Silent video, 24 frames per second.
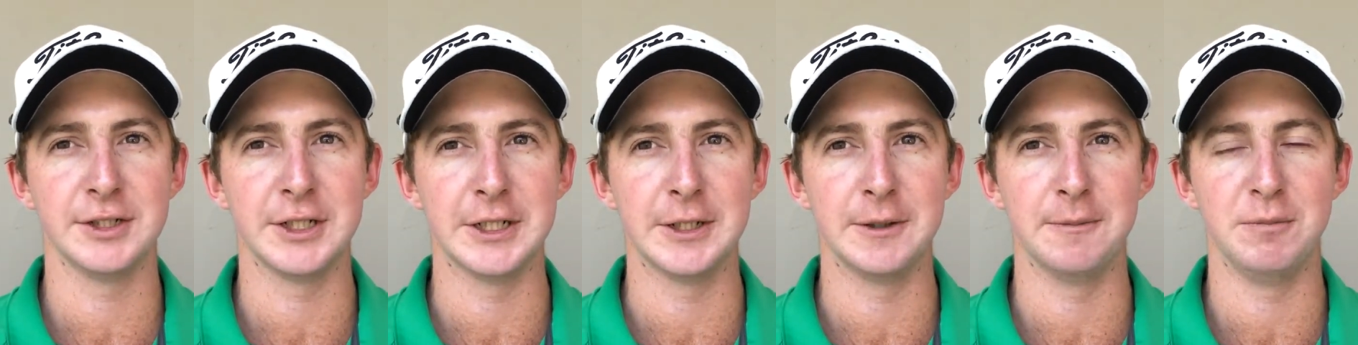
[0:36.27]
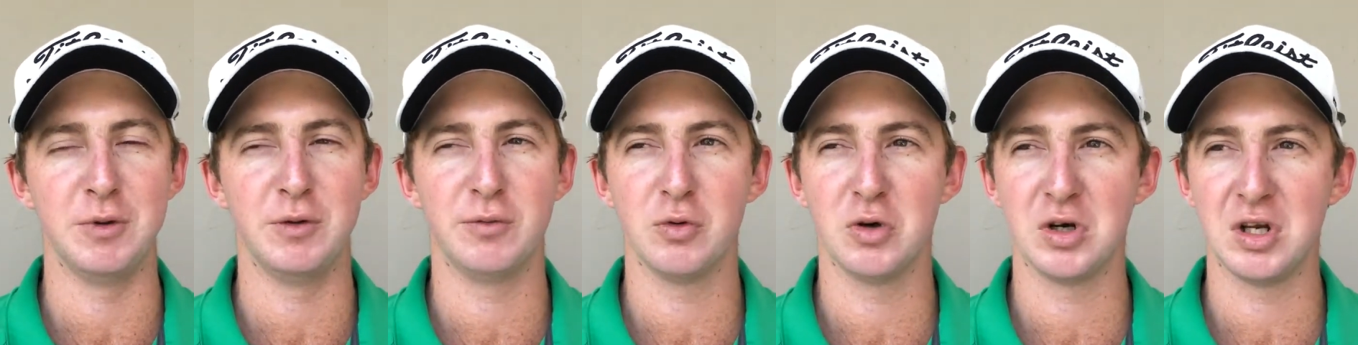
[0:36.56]

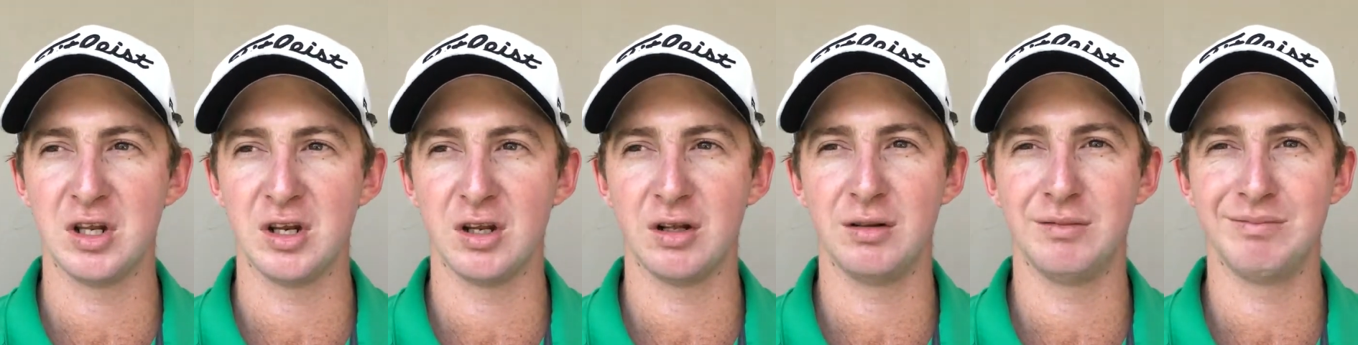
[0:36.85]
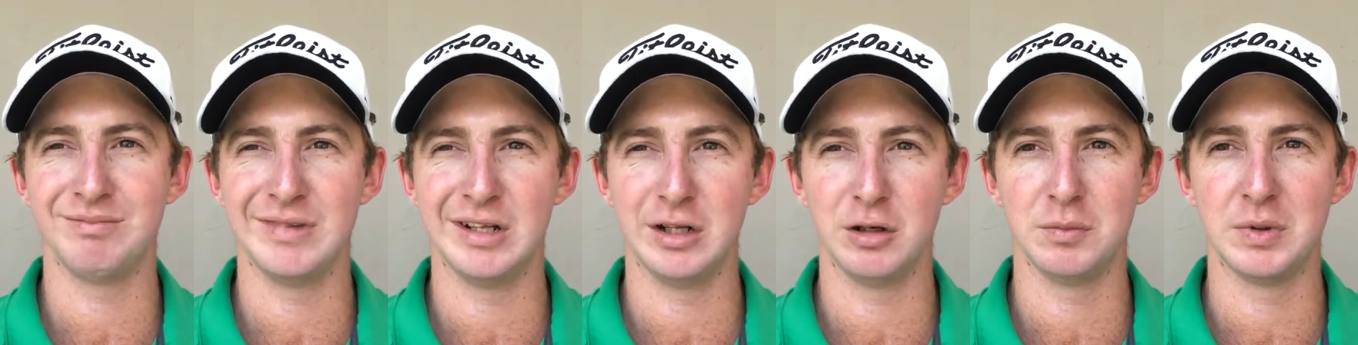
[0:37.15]
Um, you've got it
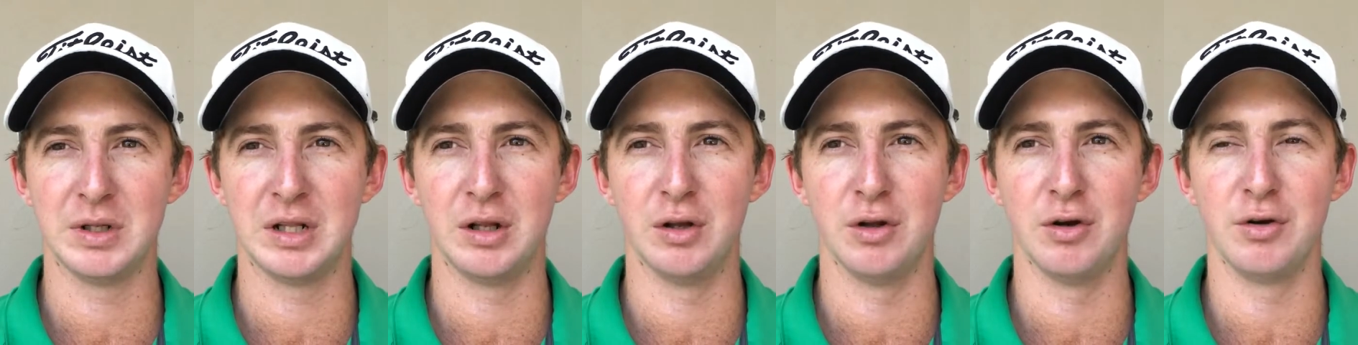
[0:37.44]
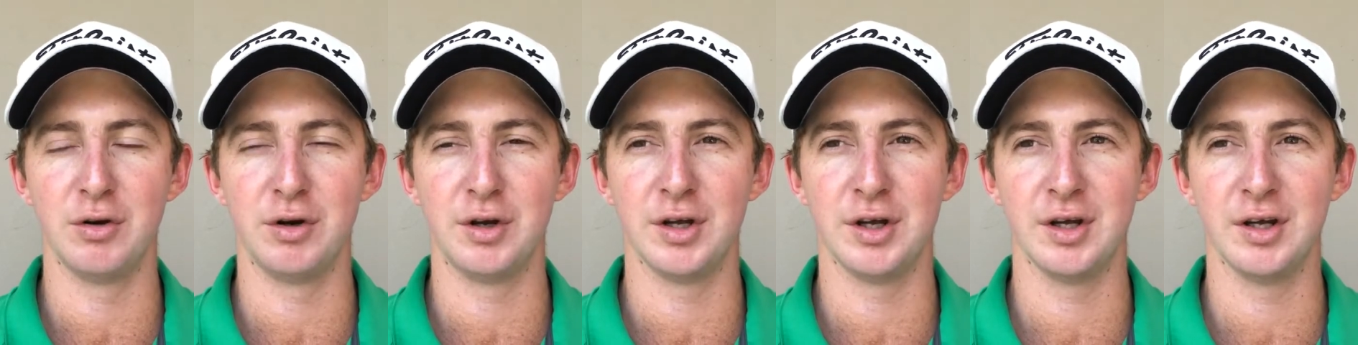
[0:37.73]
a little bit
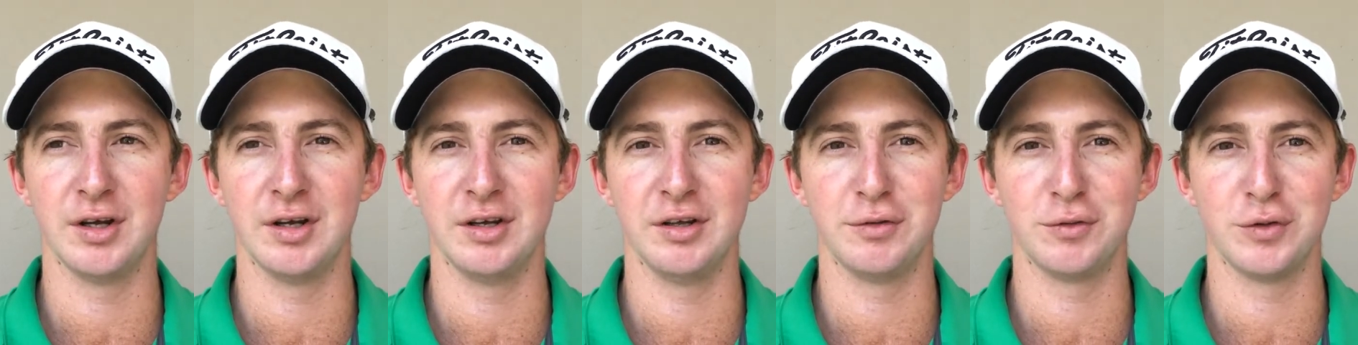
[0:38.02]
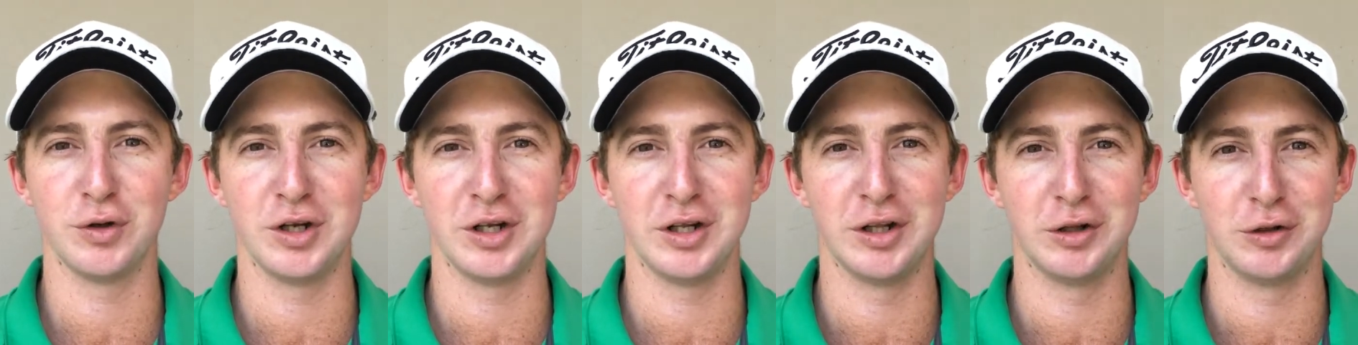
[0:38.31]
longer.
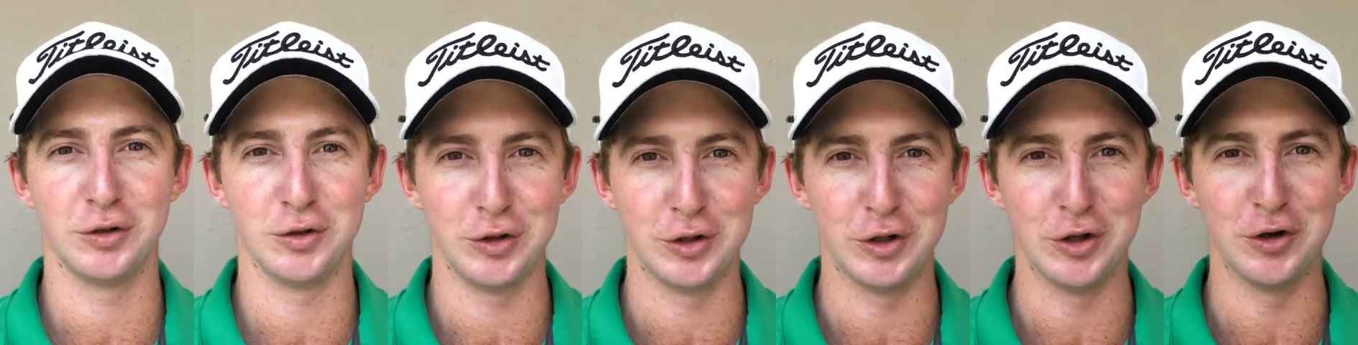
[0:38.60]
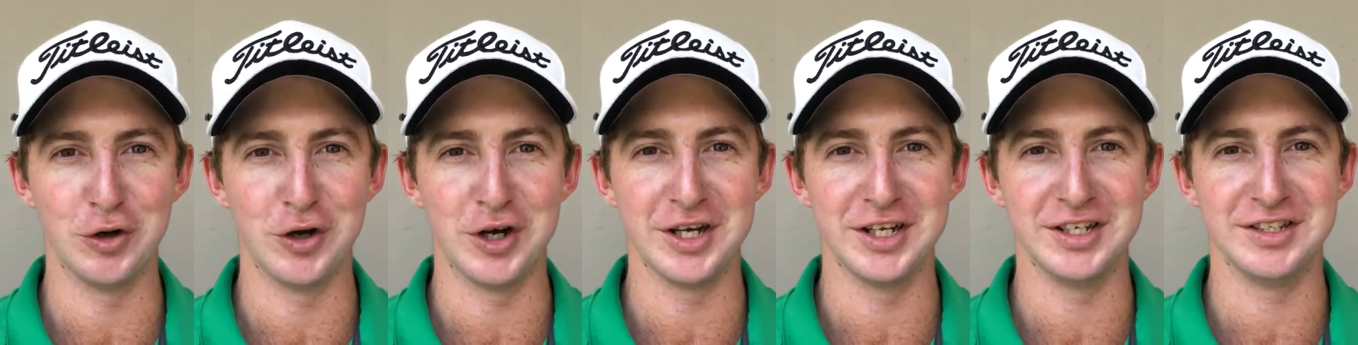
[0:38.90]
You've got it good
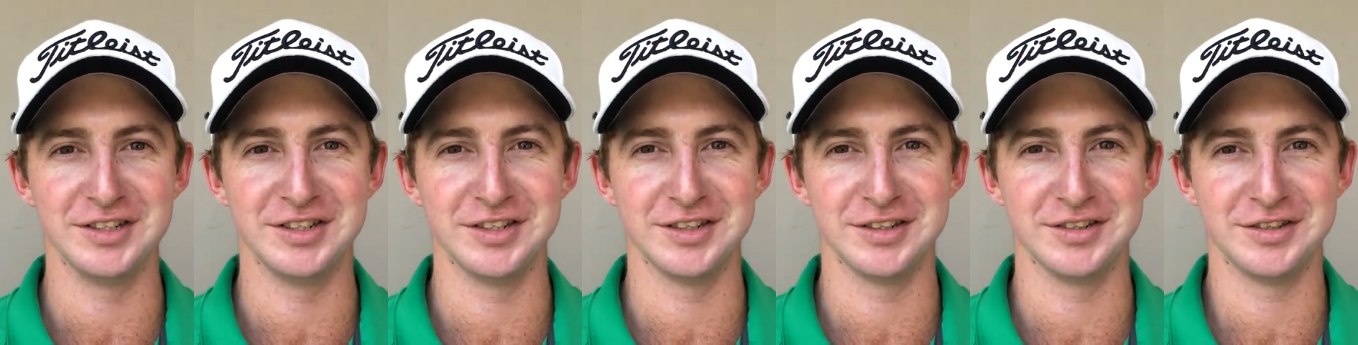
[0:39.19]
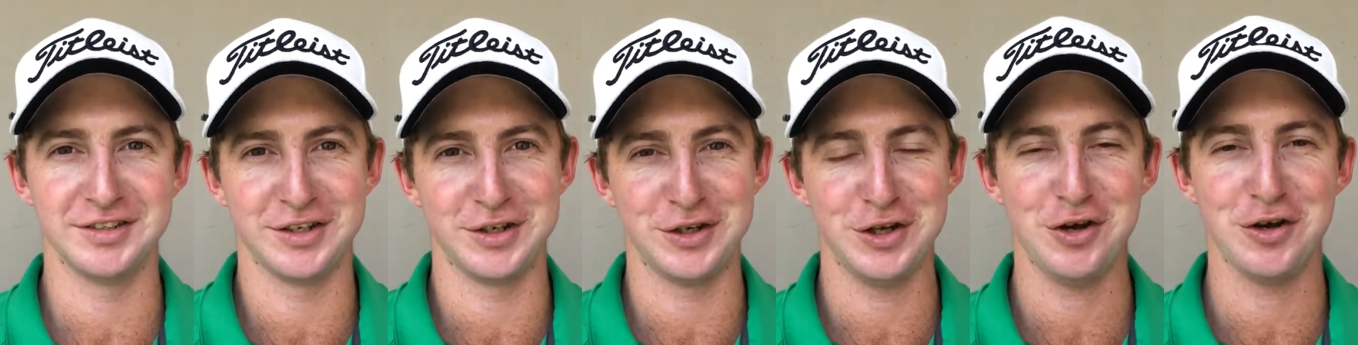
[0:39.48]
long irons here.
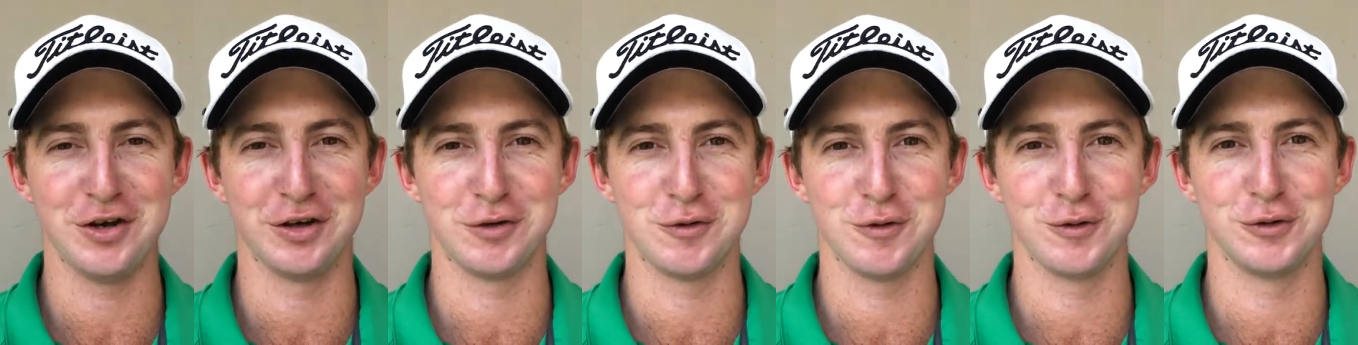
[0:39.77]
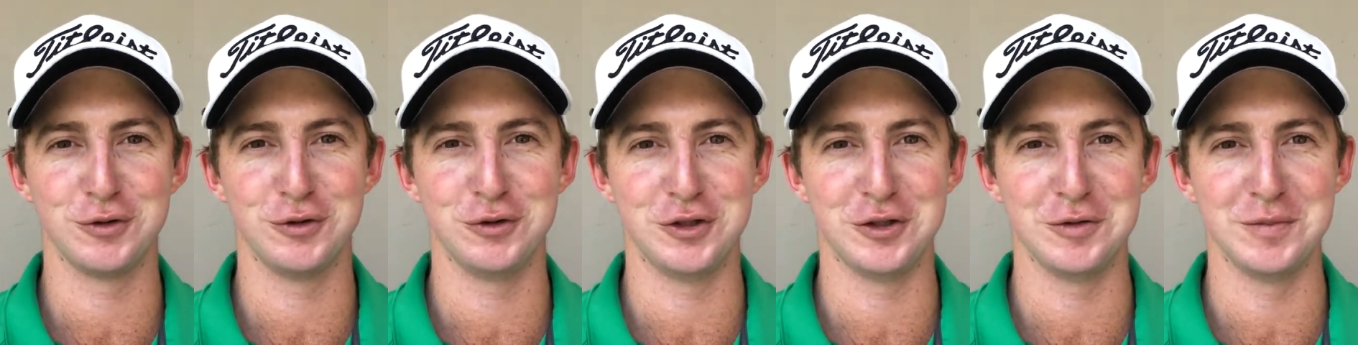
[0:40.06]
So yeah,
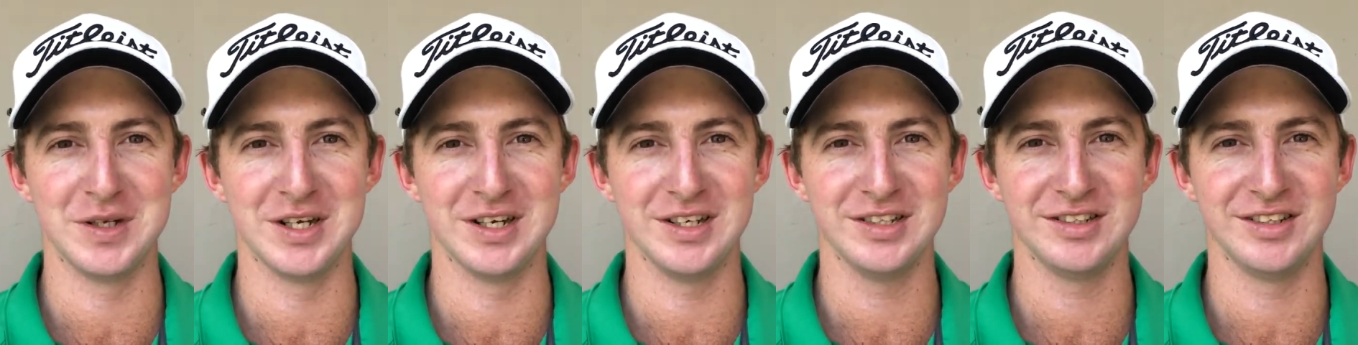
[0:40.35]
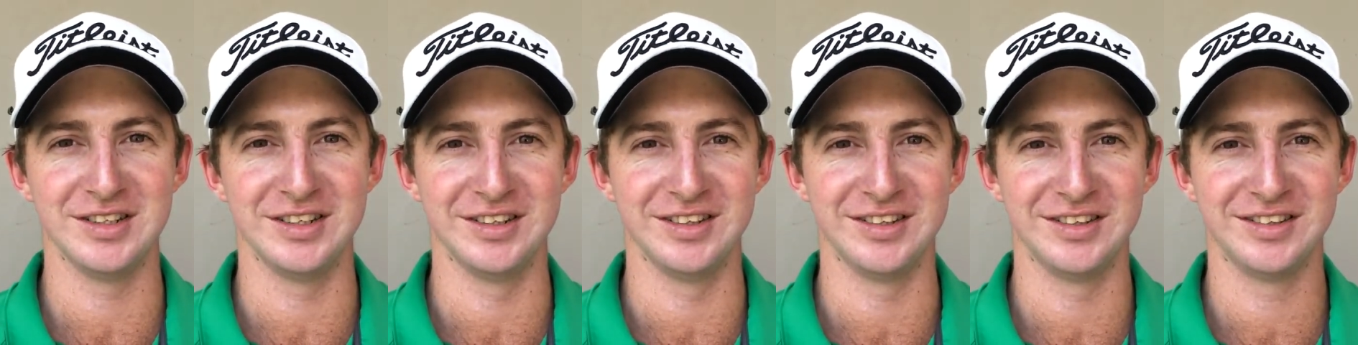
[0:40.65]
course suits him
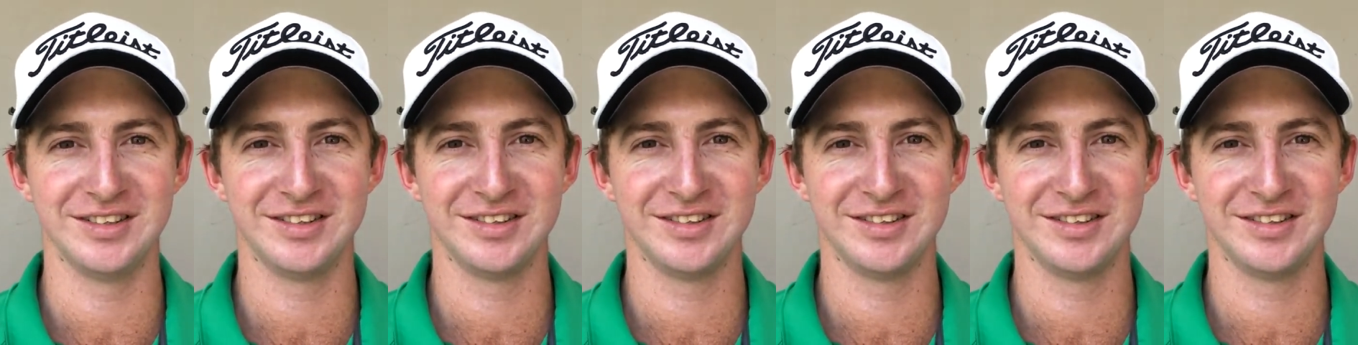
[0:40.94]
nicely.